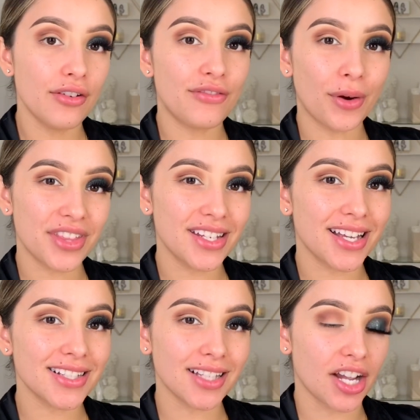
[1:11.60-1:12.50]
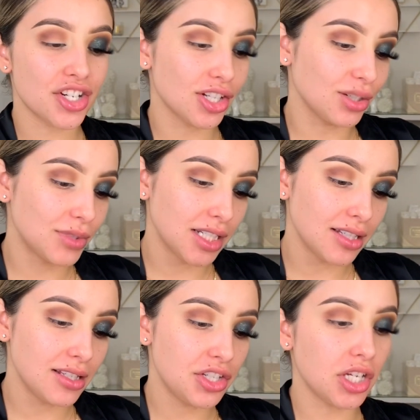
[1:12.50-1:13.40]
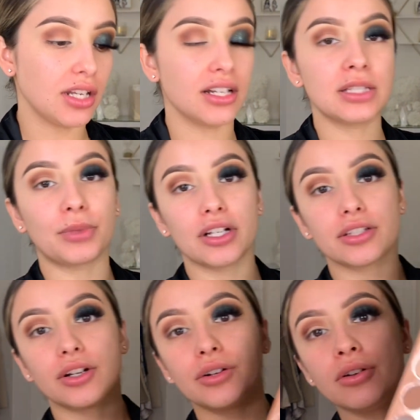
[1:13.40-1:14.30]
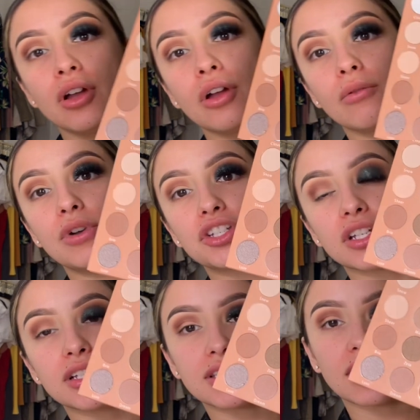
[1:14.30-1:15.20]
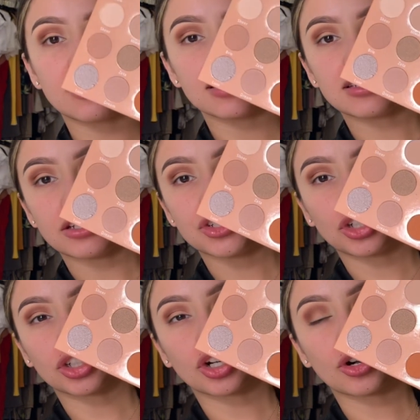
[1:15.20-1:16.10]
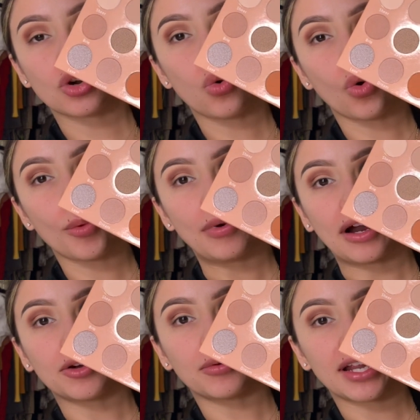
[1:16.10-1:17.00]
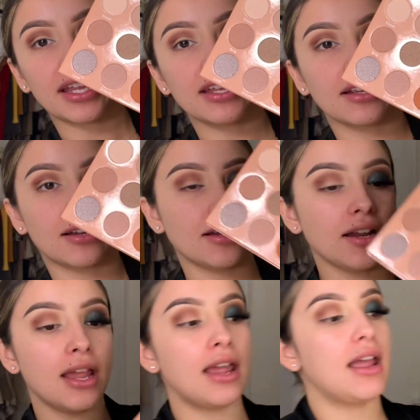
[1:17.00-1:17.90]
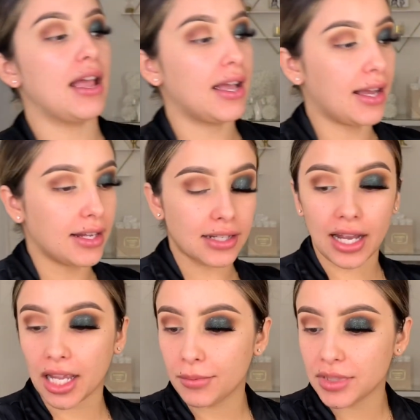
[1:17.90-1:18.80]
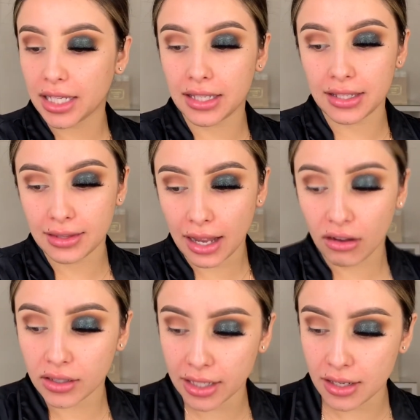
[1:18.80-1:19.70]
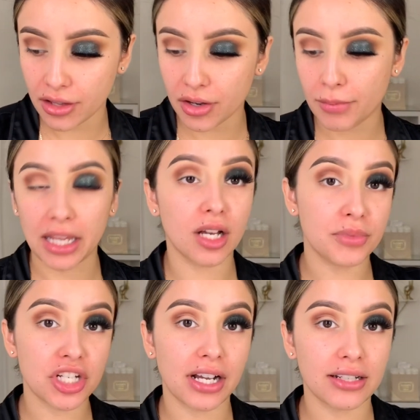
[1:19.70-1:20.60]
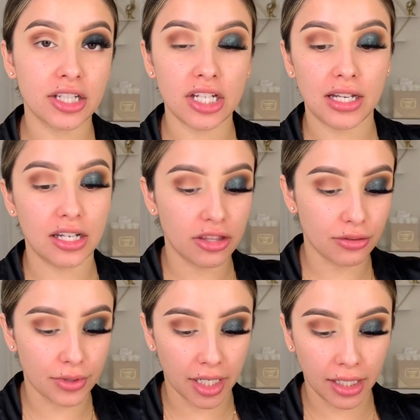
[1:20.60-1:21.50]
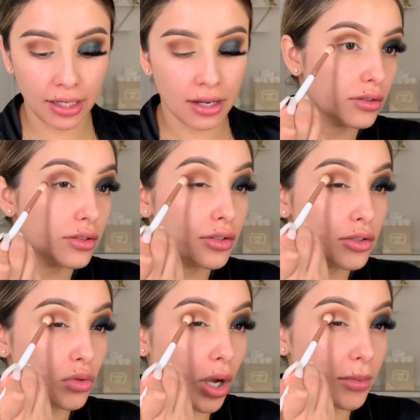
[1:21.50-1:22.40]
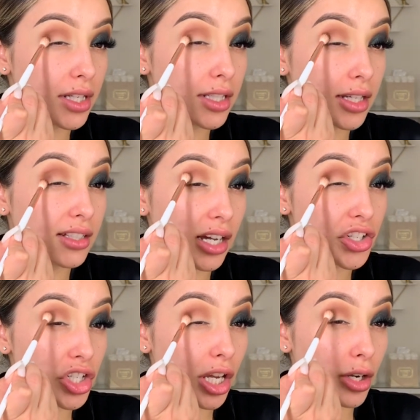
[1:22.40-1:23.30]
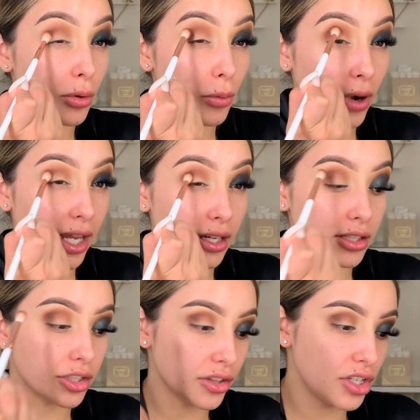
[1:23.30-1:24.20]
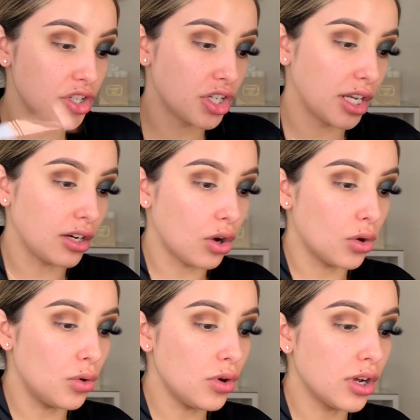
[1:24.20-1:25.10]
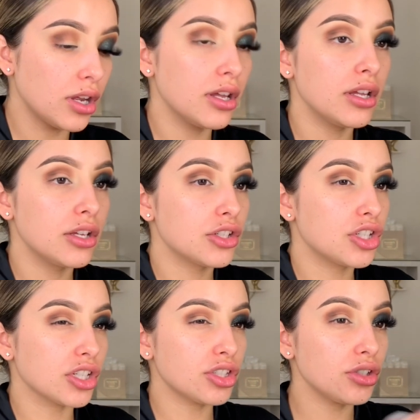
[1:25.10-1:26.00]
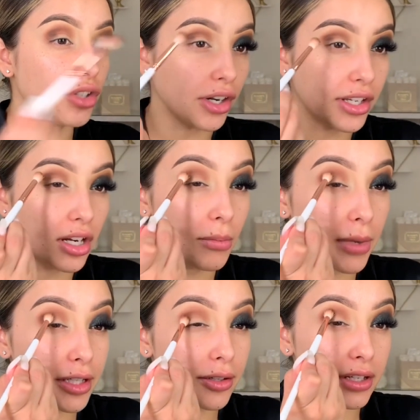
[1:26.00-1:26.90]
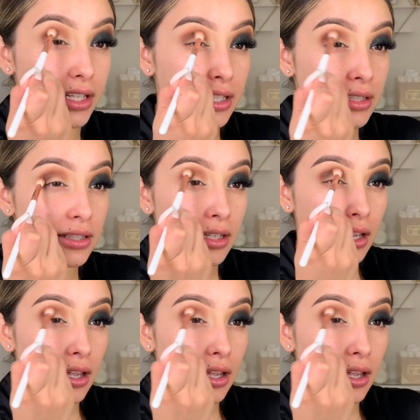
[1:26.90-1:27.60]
For the next eyeshadow, I'm taking the shade Espresso, which is this darker cool brown right here. And I am taking that on another Makeup Shack T83. So I'm going to take that shade right under the shade Oak just to darken up my crease